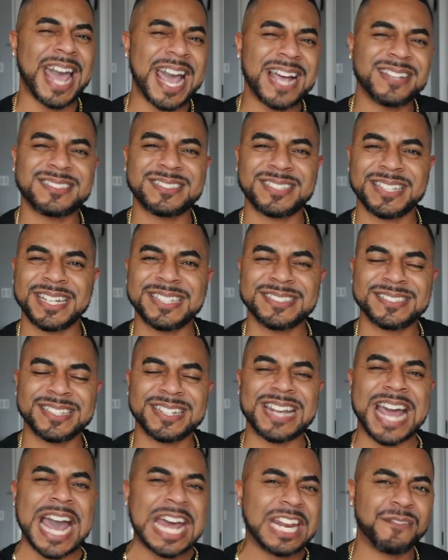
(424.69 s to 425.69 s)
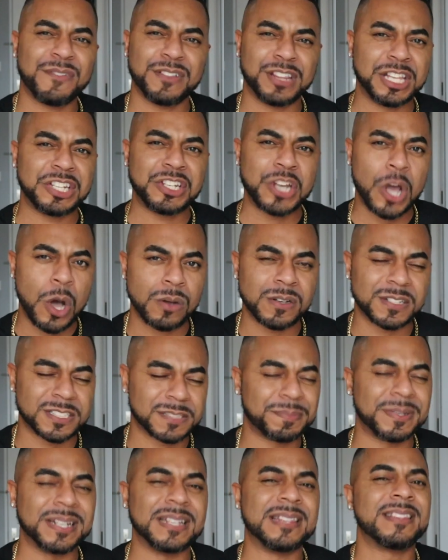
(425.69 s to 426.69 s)
Last season, I didn't really
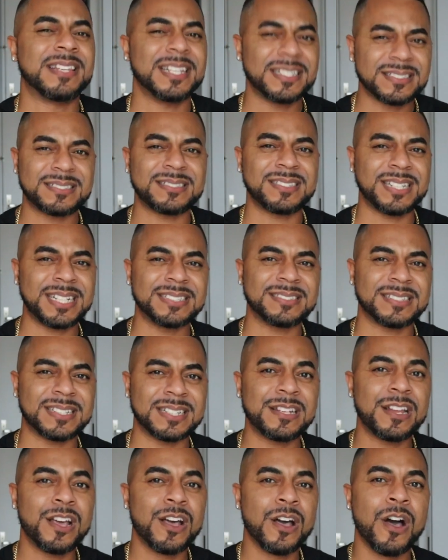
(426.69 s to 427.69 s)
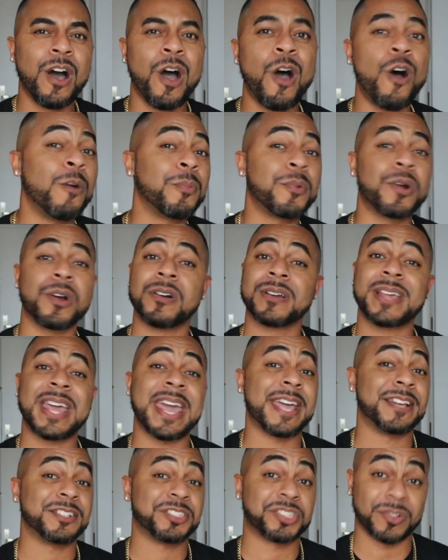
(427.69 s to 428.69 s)
notice, but this season, homegirl
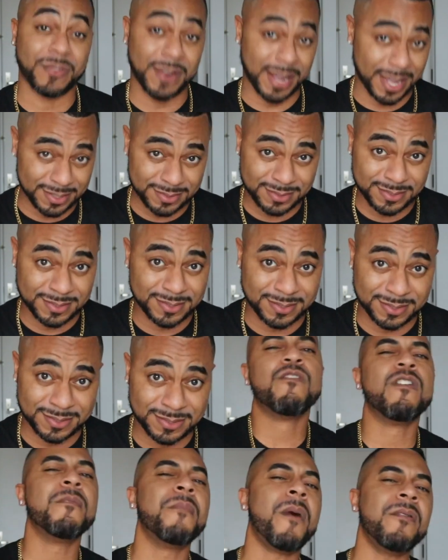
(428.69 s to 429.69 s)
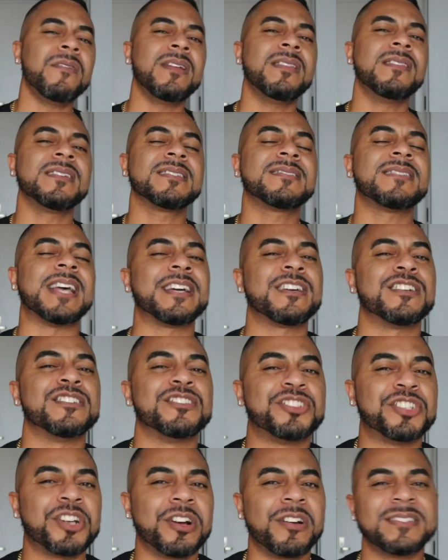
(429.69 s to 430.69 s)
can't dress. Ramona looks like a
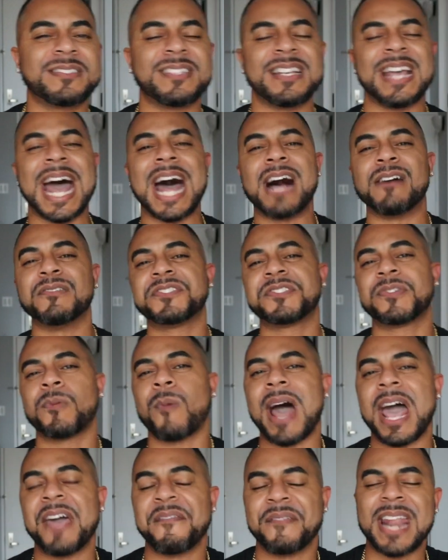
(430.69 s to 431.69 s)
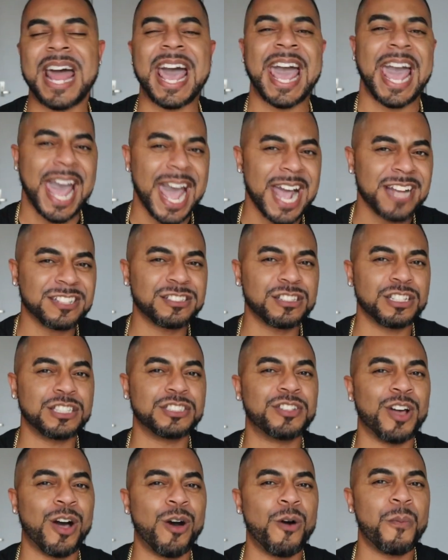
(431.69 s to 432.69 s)
Jersey housewife, and I actually
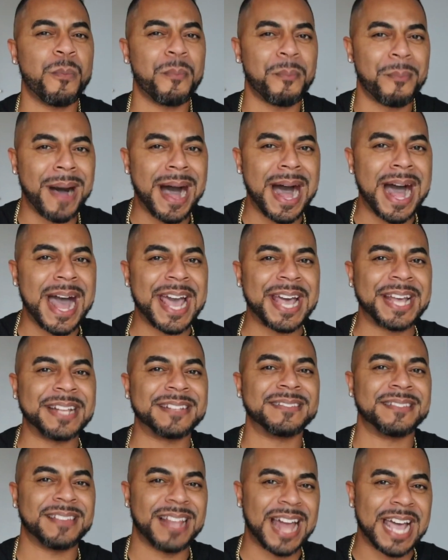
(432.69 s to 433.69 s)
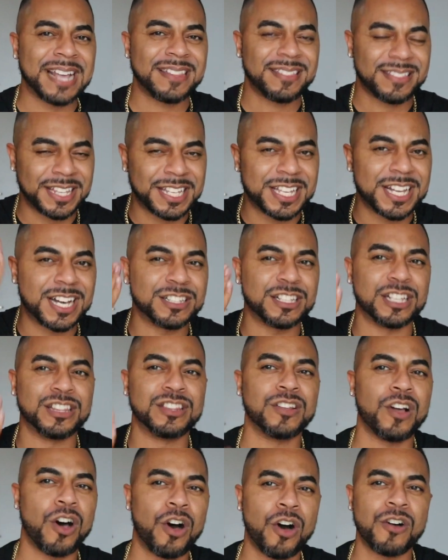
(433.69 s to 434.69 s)
don't mind like the
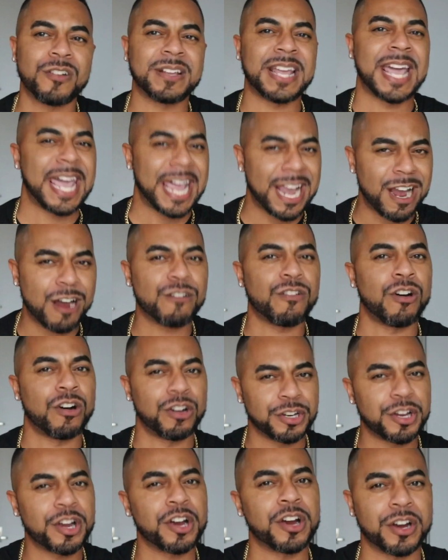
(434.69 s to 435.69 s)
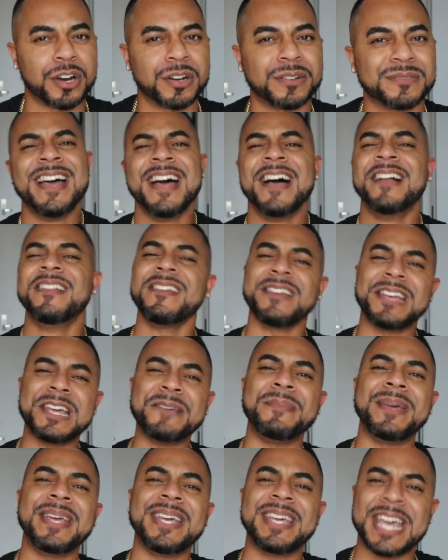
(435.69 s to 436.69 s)
long hair on her. Look
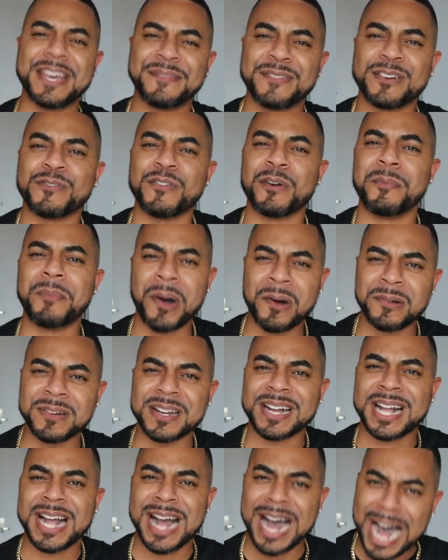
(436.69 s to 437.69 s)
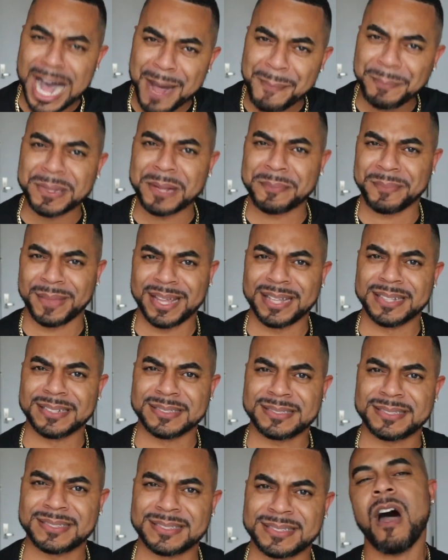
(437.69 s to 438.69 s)
at me giving Ramona compliments.
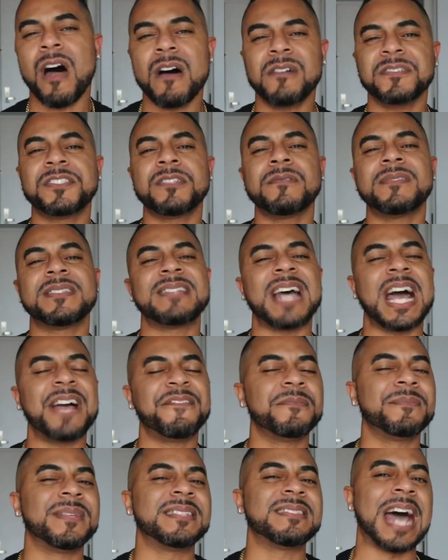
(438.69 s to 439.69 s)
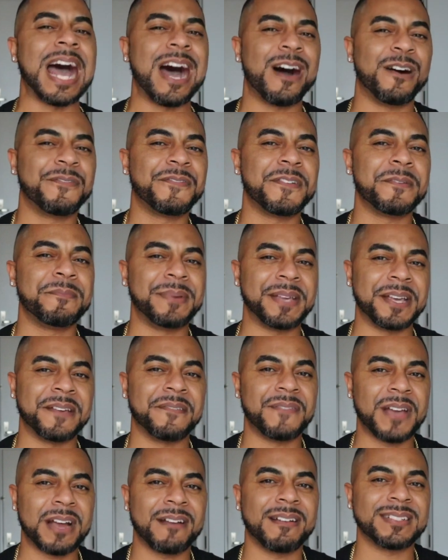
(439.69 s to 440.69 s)
Also, aside from this outfit
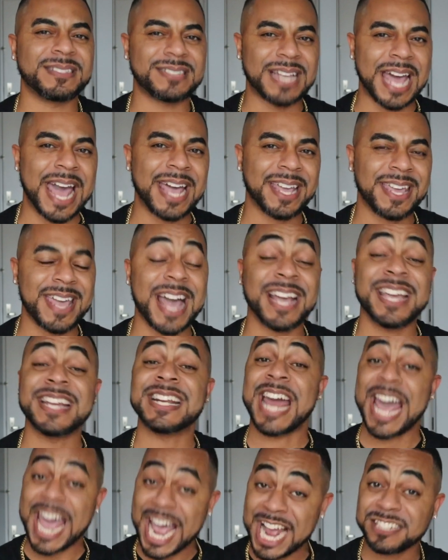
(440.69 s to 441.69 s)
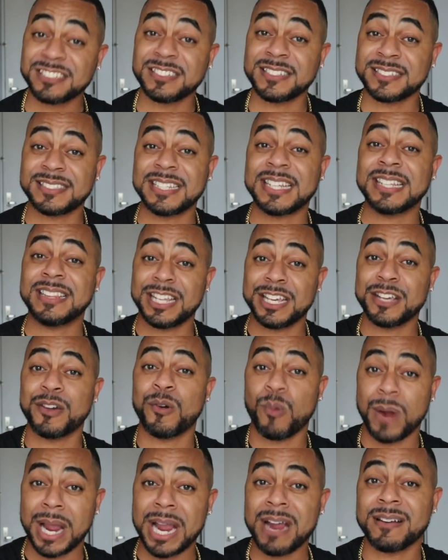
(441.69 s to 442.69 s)
being very tacky, I can actually see
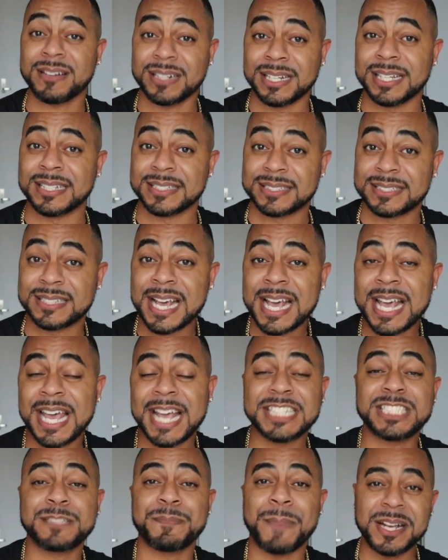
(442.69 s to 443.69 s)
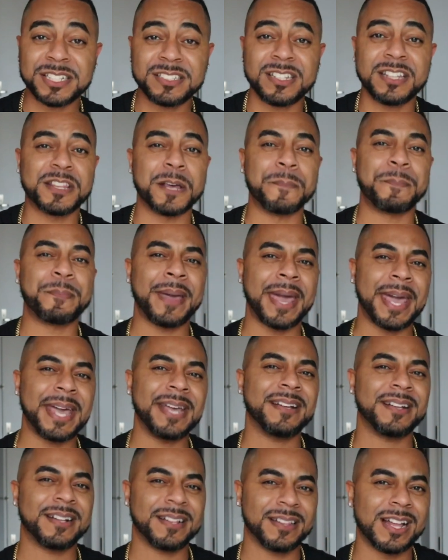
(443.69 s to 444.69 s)
Leah wearing this, especially the
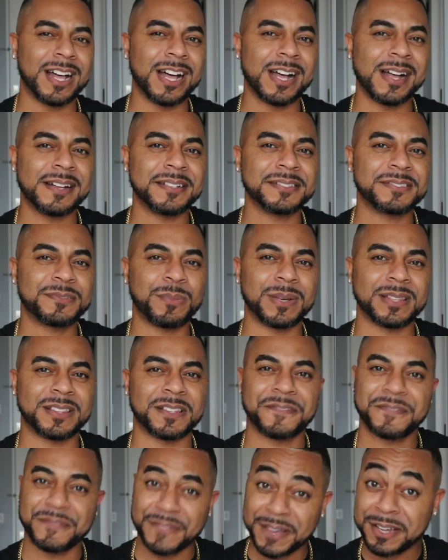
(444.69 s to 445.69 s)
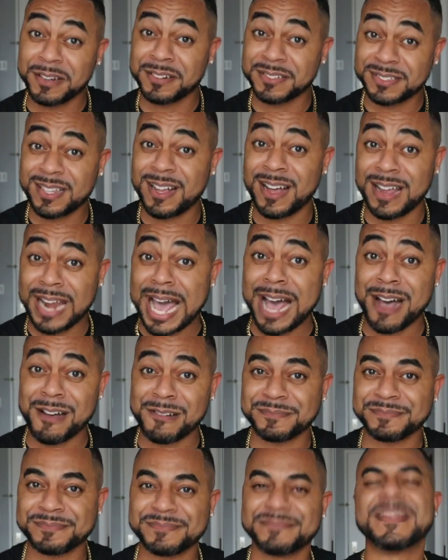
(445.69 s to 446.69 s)
pink gloves with the fingers cut
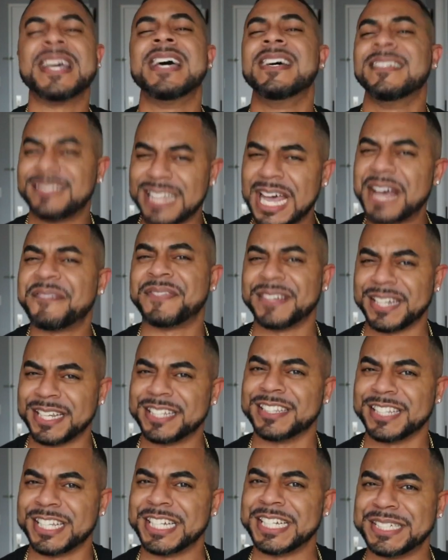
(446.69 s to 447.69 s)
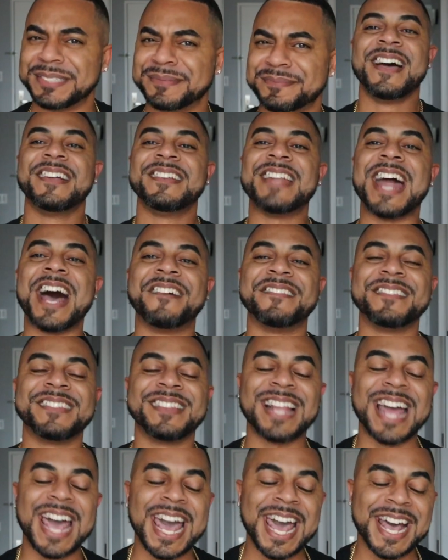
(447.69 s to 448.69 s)
out. Definitely. Now,
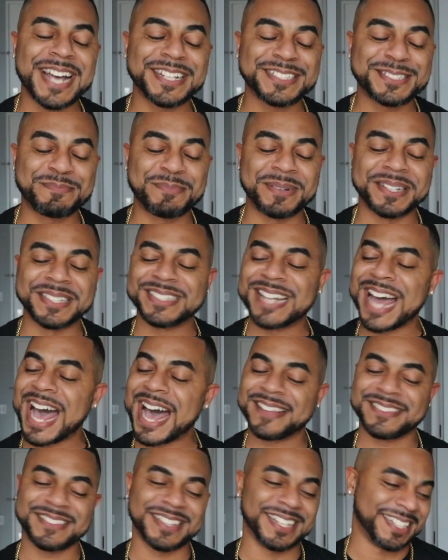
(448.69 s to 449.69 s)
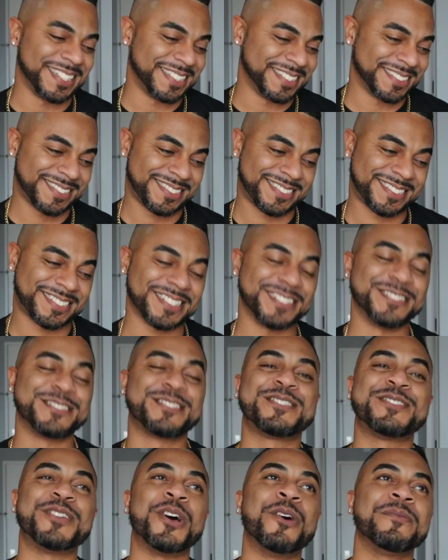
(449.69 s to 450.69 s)
last but not least,
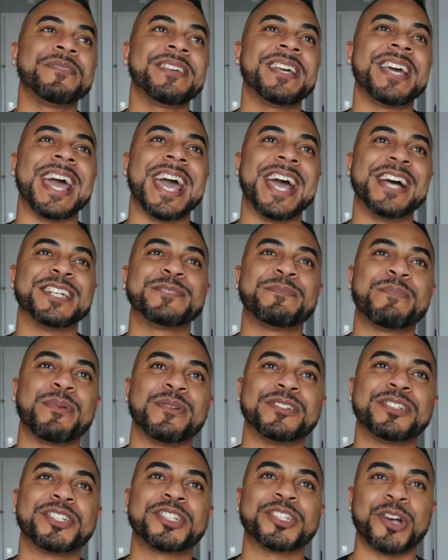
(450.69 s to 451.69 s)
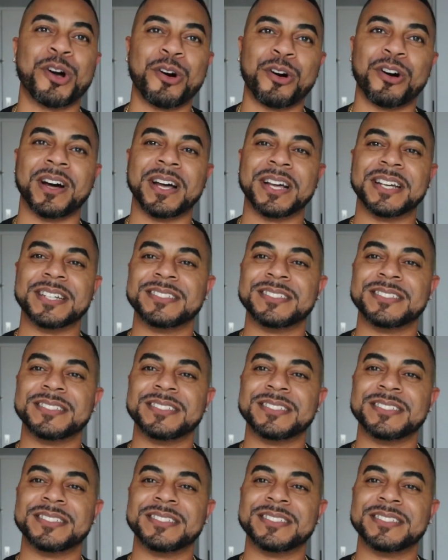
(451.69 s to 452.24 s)
Sonia as Brashawn.